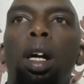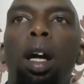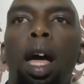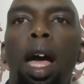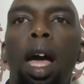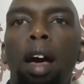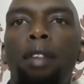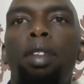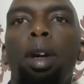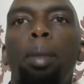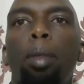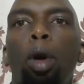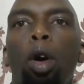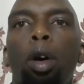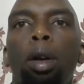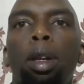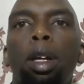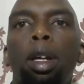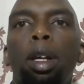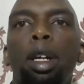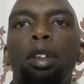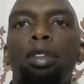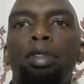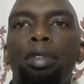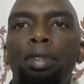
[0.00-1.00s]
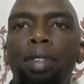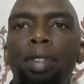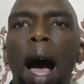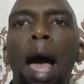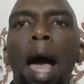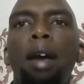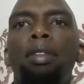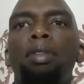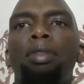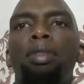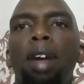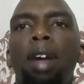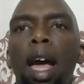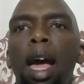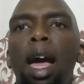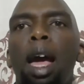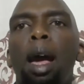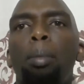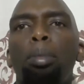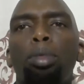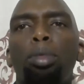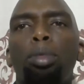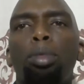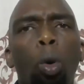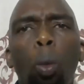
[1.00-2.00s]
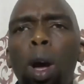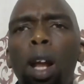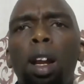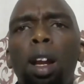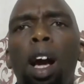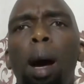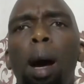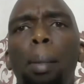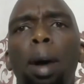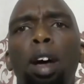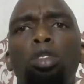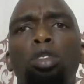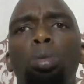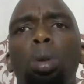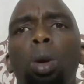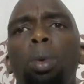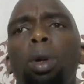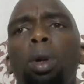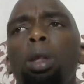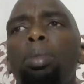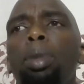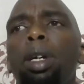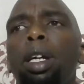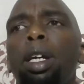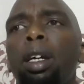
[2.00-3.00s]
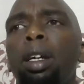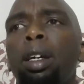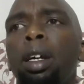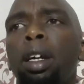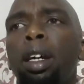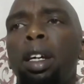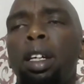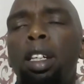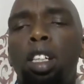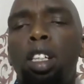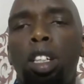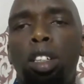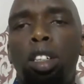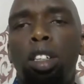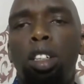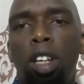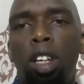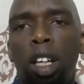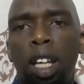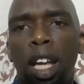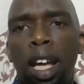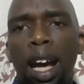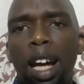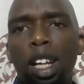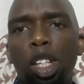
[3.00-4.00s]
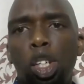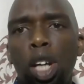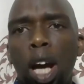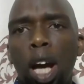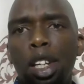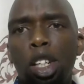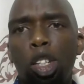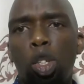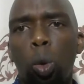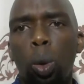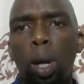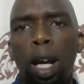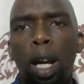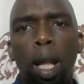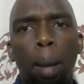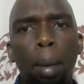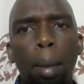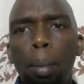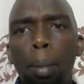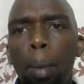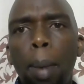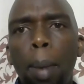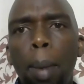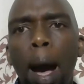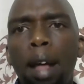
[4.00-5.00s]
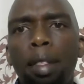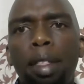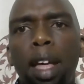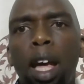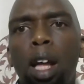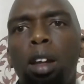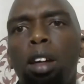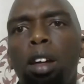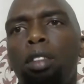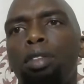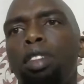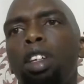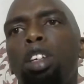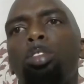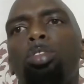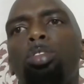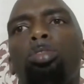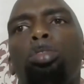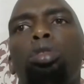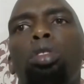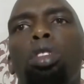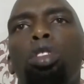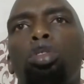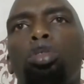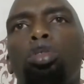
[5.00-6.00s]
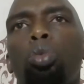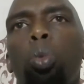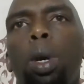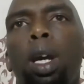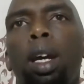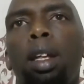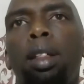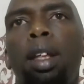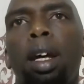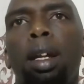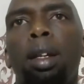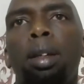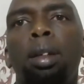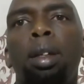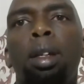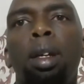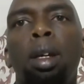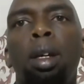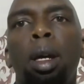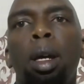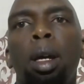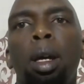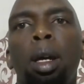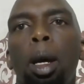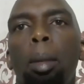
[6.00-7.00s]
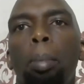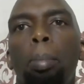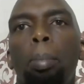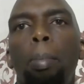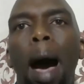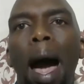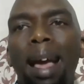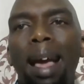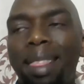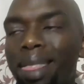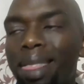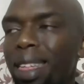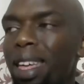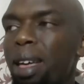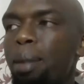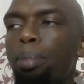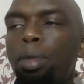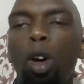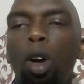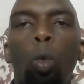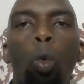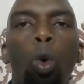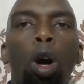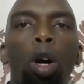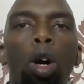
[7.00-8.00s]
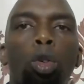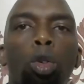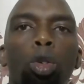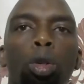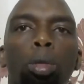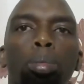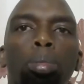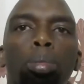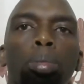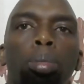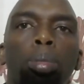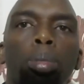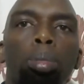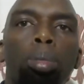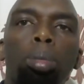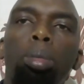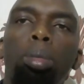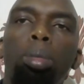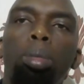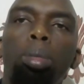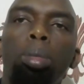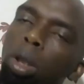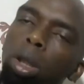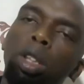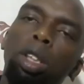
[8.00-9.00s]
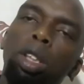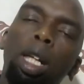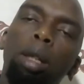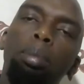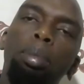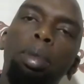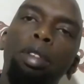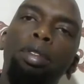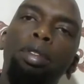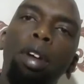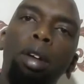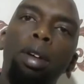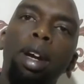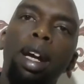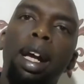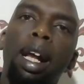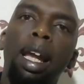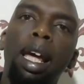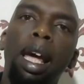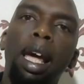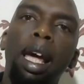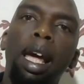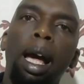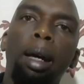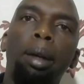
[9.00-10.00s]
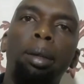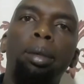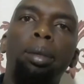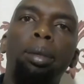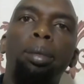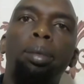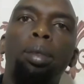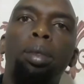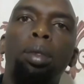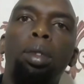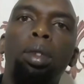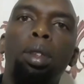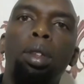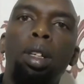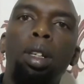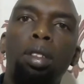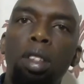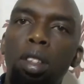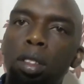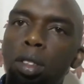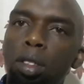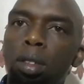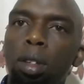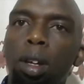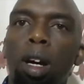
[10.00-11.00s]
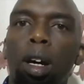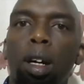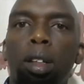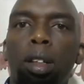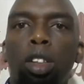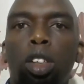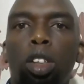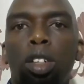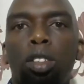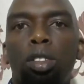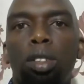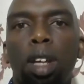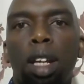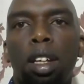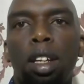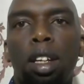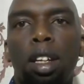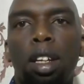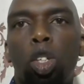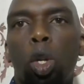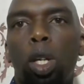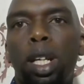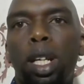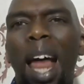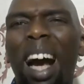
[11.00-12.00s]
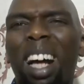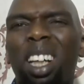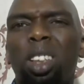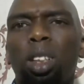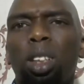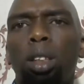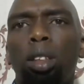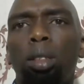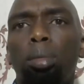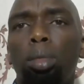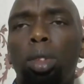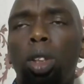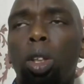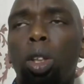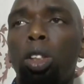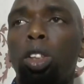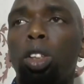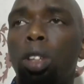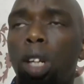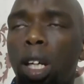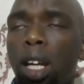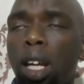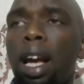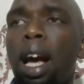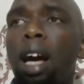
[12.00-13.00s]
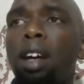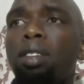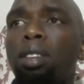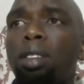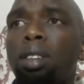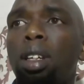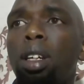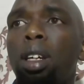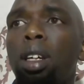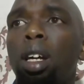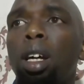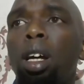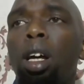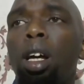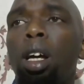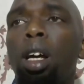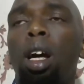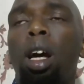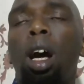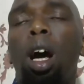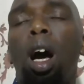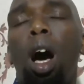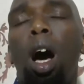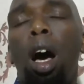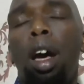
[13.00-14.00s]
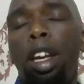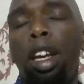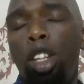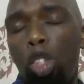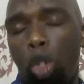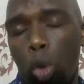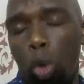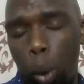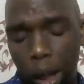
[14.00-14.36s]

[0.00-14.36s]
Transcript: every morning, 5 a.m. So welcome, as we will be taking a journey together. Maybe by the end of this week, then my theme, the war room, you know, shall be very clear. This is just an introduction, you know, taking us into